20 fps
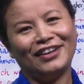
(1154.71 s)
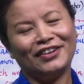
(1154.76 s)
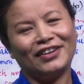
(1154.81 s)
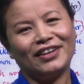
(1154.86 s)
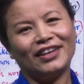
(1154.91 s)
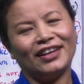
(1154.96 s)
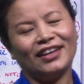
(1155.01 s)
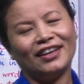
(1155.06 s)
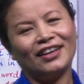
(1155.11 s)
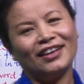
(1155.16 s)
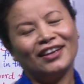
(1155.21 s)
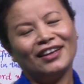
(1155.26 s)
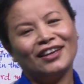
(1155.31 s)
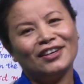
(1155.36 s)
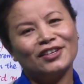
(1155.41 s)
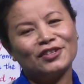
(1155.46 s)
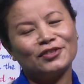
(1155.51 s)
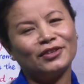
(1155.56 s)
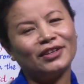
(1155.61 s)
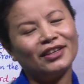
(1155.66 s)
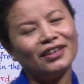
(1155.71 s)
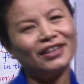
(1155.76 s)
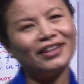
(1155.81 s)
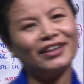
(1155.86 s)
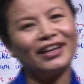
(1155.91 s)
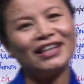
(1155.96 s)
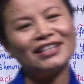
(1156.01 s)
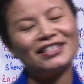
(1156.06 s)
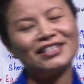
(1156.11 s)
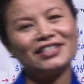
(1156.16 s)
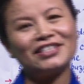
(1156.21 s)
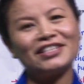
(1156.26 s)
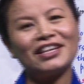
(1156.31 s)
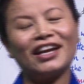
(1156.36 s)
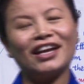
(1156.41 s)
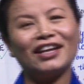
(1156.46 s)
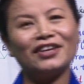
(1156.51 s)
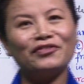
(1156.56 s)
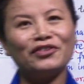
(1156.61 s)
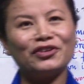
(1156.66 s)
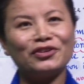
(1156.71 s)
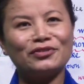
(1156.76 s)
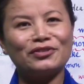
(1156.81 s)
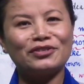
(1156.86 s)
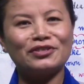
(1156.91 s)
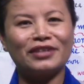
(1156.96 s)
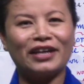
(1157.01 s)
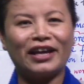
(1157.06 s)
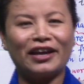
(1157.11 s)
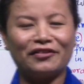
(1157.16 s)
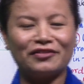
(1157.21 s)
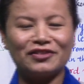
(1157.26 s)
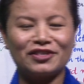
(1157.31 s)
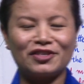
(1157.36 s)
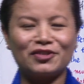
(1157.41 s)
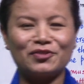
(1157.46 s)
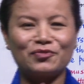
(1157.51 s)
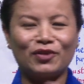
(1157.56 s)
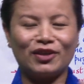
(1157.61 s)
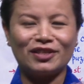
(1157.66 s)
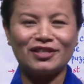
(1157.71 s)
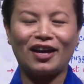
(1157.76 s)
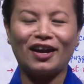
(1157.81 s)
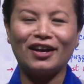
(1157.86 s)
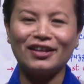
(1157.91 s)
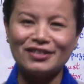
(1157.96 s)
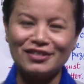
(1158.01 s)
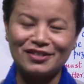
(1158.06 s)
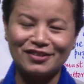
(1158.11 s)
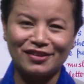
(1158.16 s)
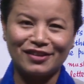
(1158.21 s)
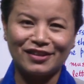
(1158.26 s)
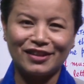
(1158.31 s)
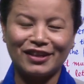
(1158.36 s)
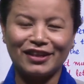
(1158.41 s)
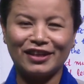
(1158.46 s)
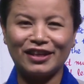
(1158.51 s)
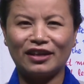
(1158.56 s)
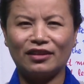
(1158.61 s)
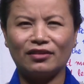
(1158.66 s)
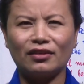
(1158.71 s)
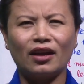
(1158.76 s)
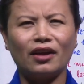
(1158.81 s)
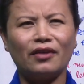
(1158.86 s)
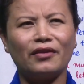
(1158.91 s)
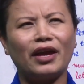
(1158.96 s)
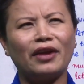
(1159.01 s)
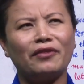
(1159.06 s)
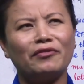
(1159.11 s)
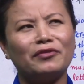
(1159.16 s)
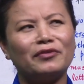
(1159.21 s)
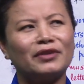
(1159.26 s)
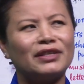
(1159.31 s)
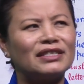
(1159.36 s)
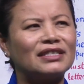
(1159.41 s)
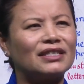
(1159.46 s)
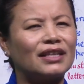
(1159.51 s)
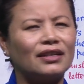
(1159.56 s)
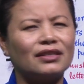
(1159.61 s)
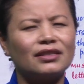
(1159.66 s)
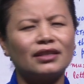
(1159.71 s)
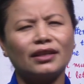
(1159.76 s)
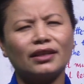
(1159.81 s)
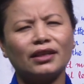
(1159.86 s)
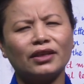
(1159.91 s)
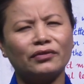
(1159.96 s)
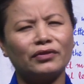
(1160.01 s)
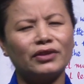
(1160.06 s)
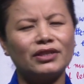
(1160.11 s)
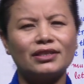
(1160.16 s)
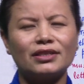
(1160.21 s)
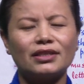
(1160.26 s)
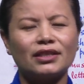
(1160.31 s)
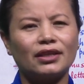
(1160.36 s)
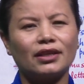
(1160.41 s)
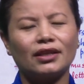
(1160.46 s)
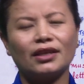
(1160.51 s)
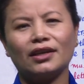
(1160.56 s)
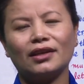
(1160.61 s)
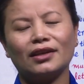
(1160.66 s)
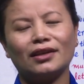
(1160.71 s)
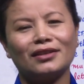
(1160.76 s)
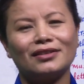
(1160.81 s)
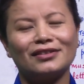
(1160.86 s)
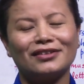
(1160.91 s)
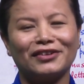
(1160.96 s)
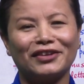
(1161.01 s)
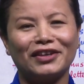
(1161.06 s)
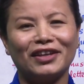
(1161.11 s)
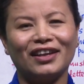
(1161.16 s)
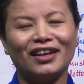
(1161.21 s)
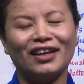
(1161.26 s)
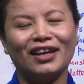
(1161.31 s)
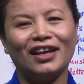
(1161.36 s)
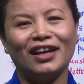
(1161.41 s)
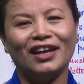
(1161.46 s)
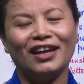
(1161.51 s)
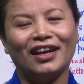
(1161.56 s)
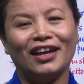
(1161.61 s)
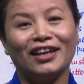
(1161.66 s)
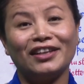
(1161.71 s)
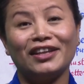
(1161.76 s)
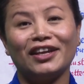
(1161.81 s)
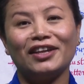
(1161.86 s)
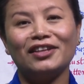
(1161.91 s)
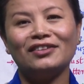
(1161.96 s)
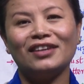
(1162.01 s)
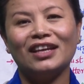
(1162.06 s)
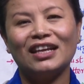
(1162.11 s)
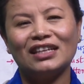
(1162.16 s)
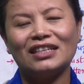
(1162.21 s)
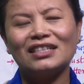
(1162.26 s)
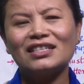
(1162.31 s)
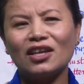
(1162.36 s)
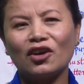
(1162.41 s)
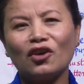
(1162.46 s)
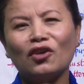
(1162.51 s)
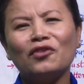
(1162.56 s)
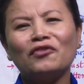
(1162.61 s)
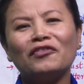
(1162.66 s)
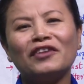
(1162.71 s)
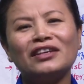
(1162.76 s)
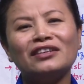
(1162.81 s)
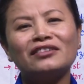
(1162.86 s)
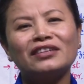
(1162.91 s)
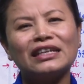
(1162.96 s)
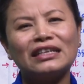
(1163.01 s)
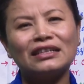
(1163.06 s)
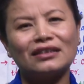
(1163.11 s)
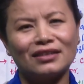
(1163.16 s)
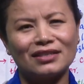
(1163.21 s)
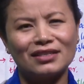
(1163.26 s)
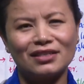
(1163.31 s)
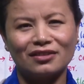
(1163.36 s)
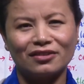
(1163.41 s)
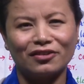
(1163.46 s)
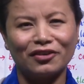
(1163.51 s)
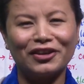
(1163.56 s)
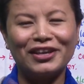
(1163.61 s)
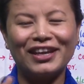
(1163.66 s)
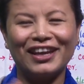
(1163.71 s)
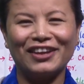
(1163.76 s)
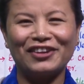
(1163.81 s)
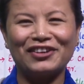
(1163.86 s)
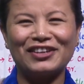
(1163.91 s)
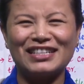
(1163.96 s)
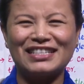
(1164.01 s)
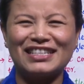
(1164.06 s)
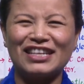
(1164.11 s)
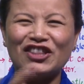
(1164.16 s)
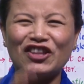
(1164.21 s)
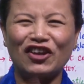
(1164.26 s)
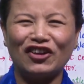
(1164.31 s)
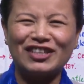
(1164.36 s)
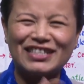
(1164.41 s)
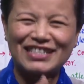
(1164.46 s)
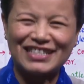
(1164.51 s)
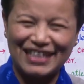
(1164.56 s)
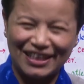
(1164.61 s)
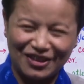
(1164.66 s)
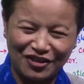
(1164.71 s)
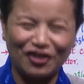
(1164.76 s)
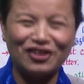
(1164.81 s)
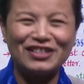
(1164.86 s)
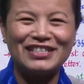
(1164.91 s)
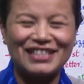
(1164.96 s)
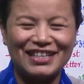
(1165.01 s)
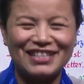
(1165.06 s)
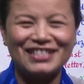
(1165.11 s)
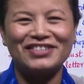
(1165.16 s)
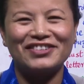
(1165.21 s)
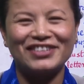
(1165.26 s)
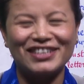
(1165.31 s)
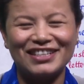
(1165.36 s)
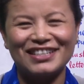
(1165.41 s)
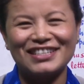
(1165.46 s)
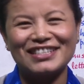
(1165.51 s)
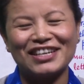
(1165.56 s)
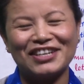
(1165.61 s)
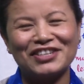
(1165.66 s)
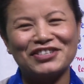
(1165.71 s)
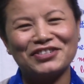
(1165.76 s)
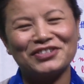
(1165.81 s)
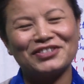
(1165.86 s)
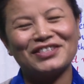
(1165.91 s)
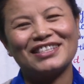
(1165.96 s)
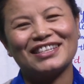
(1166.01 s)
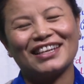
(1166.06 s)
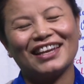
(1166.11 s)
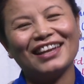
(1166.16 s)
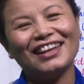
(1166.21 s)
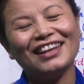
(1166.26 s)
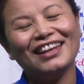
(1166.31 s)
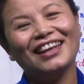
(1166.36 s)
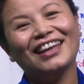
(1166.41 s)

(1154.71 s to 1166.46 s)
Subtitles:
Okay. So earlier as a child, we used to have just one answer, thinking, everyone starts thinking, which is the gate? Okay. And then these are all fun riddles. Okay, you can say nonsense riddles, I should say.